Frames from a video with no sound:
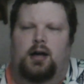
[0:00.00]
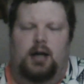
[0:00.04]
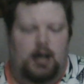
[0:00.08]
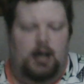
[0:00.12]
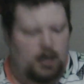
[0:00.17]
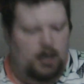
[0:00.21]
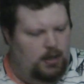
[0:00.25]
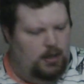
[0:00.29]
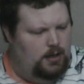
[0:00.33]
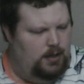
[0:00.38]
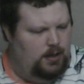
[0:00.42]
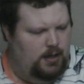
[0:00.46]

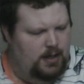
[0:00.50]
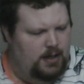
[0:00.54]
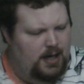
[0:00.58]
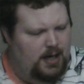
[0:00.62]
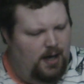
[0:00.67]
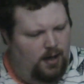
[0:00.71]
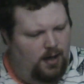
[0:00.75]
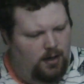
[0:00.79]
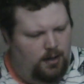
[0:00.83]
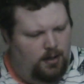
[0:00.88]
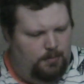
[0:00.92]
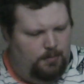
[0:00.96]

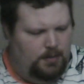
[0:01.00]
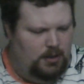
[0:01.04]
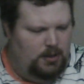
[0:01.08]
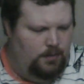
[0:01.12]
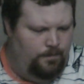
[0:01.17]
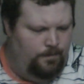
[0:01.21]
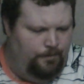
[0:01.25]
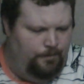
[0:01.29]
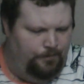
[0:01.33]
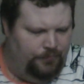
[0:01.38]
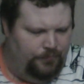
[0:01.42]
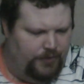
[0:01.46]
Yeah, I mean,
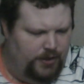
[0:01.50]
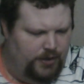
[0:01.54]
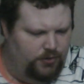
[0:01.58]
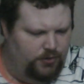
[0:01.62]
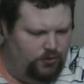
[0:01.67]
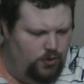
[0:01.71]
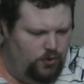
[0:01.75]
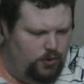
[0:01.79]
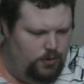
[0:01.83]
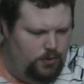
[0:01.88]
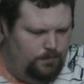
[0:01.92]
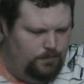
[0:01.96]
it's
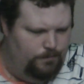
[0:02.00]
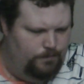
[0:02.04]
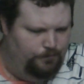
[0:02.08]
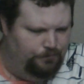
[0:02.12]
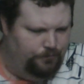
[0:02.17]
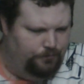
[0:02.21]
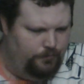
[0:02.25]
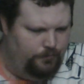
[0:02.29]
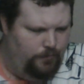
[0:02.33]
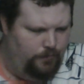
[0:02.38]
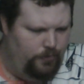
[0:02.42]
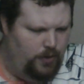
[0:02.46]
good.
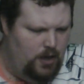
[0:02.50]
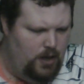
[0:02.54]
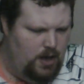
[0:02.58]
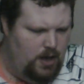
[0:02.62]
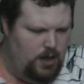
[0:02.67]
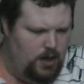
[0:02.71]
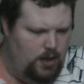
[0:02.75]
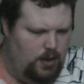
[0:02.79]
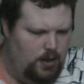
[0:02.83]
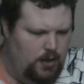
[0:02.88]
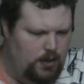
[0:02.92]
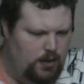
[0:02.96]

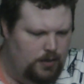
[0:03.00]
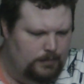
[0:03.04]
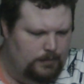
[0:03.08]
I